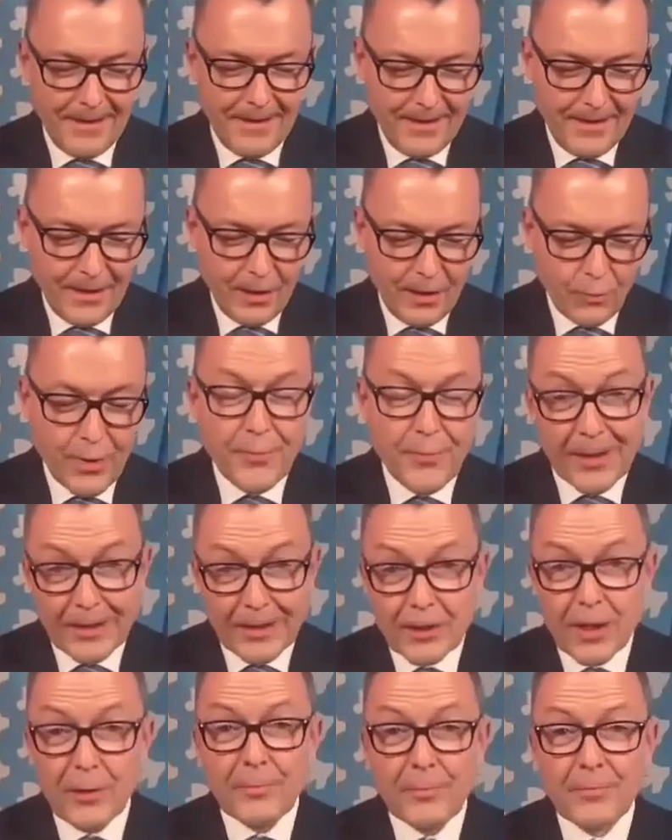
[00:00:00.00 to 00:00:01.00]
We
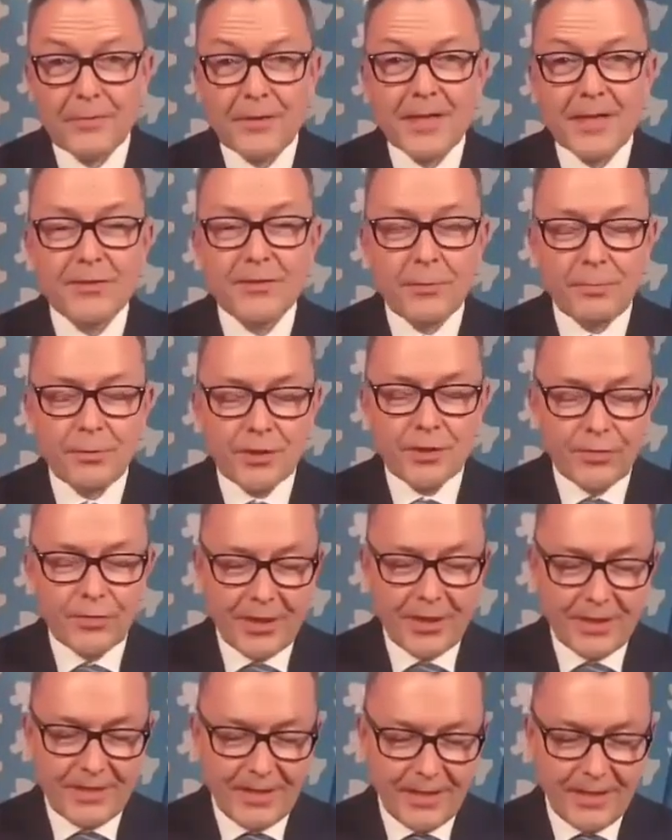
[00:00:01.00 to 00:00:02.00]
welcome this
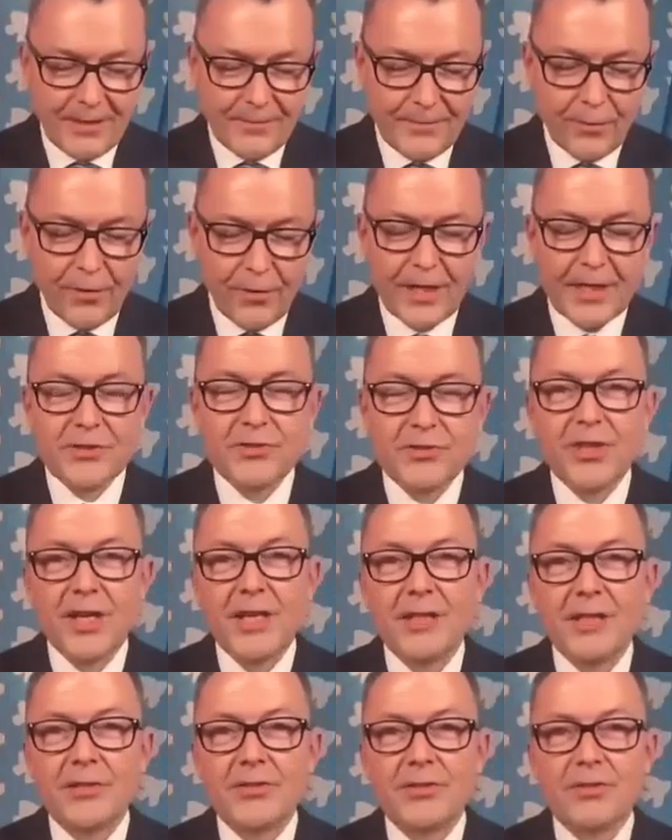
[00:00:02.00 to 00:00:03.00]
opportunity for an
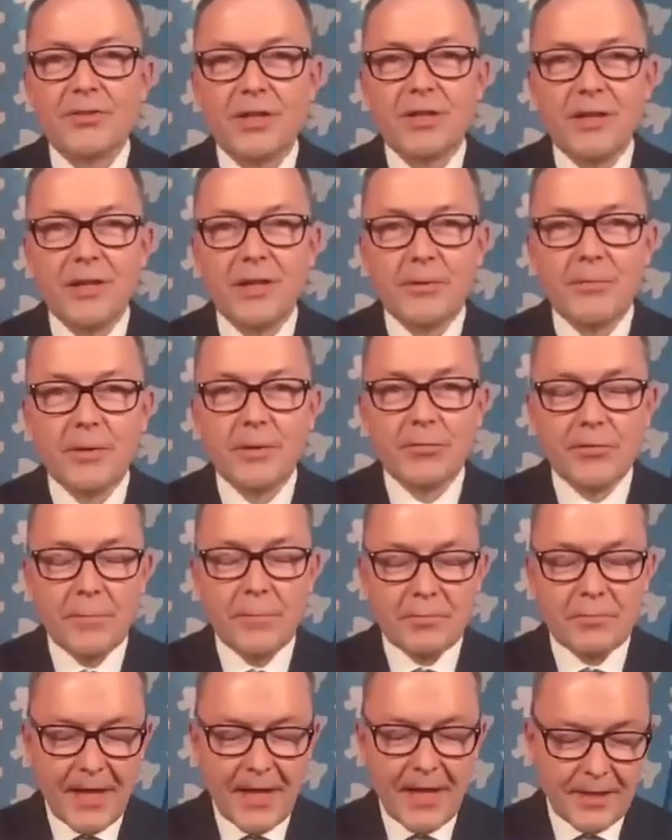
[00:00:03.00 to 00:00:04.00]
exchange with
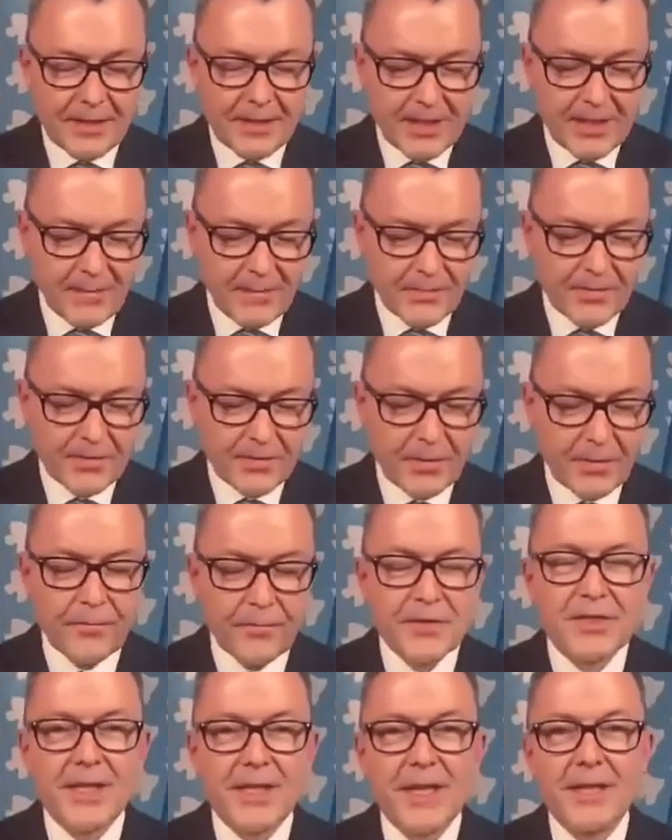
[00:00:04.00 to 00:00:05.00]
representatives of
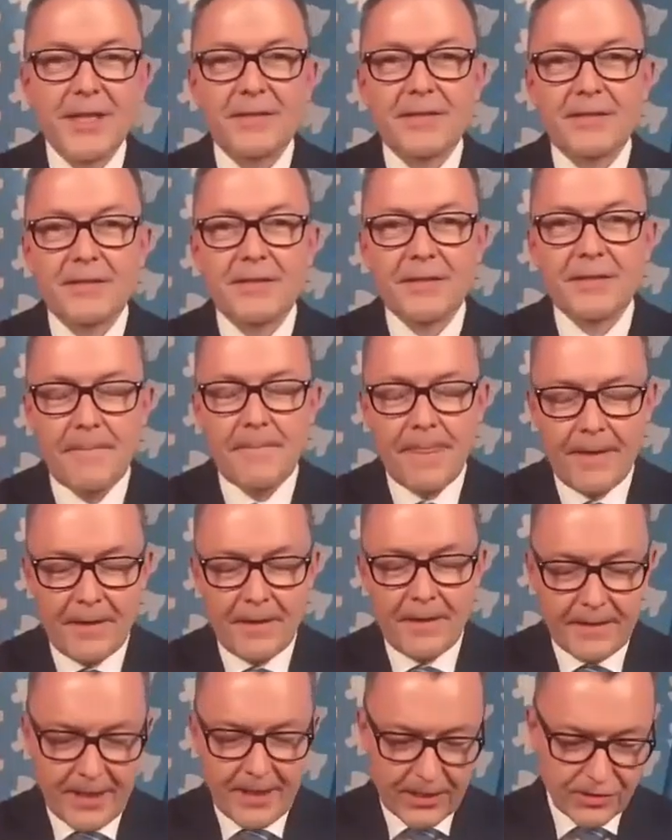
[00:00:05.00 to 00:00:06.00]
states,
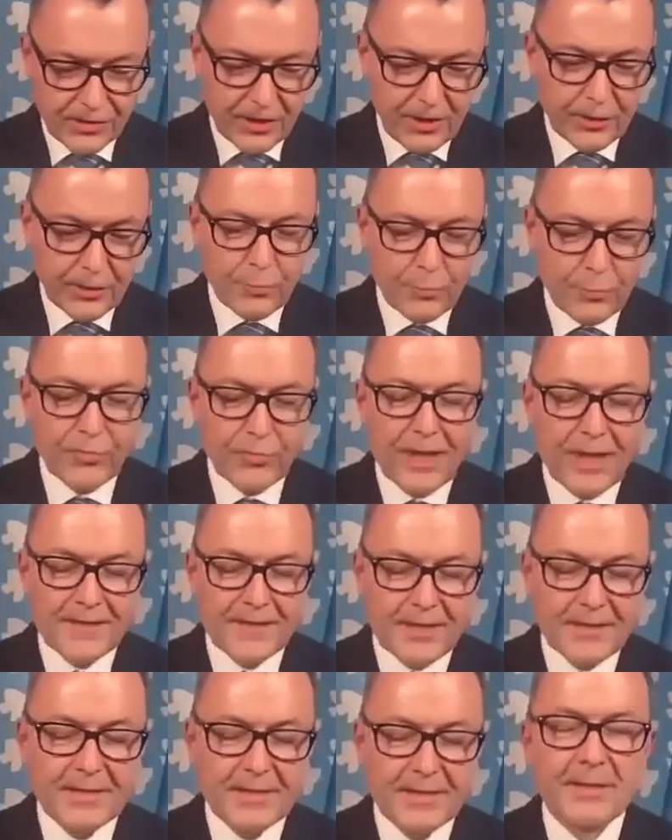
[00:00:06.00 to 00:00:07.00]
national human rights
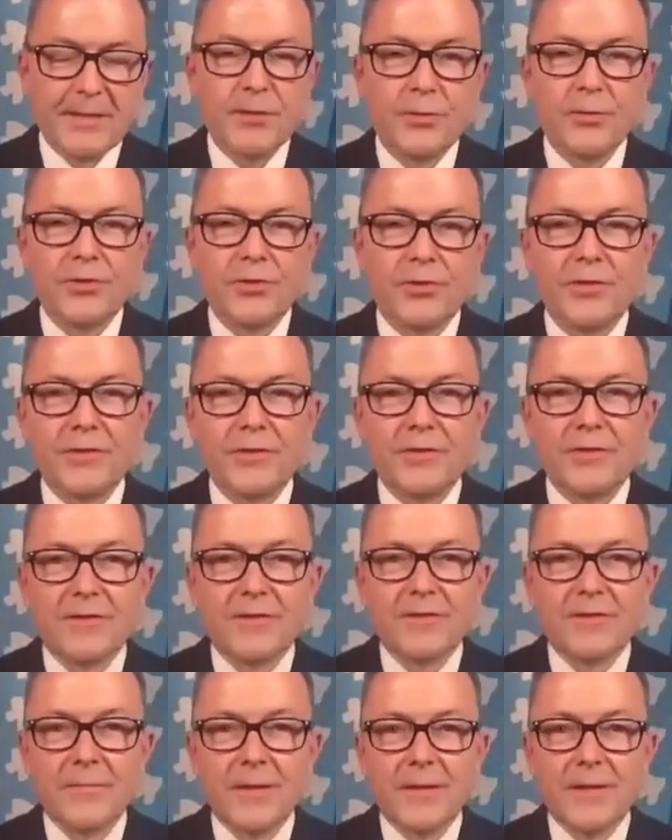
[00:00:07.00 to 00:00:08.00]
institutions,
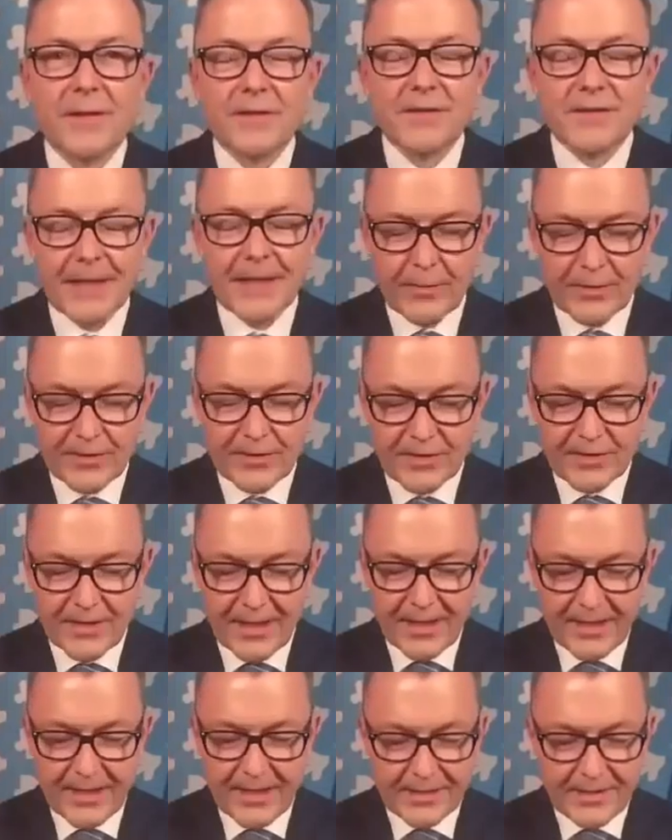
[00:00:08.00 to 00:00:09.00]
civil
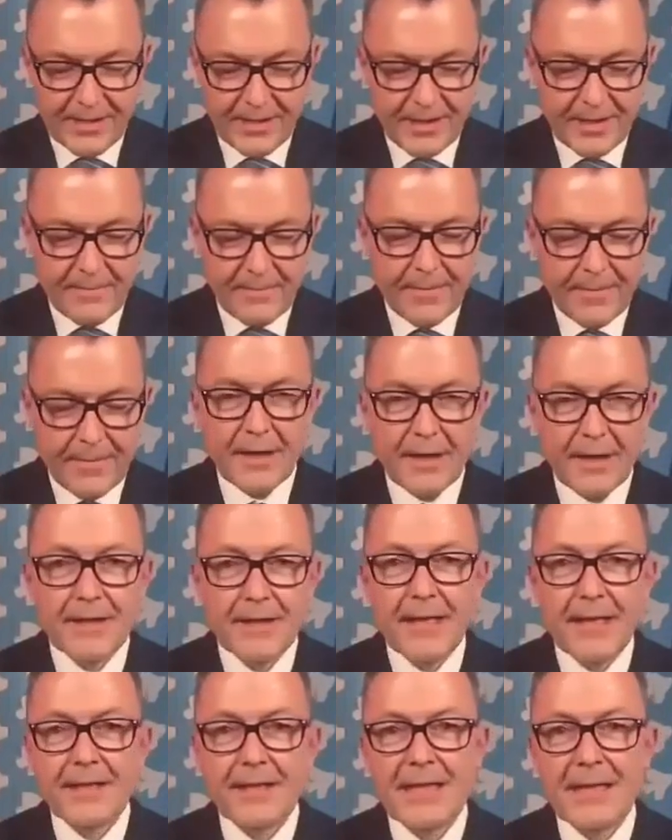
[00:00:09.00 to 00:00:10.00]
society, and
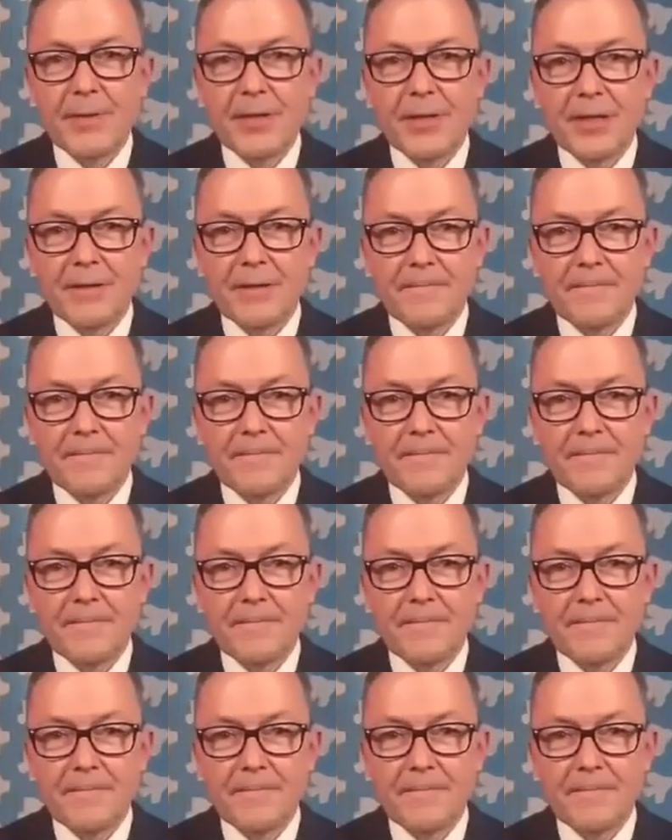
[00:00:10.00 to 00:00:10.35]
academia.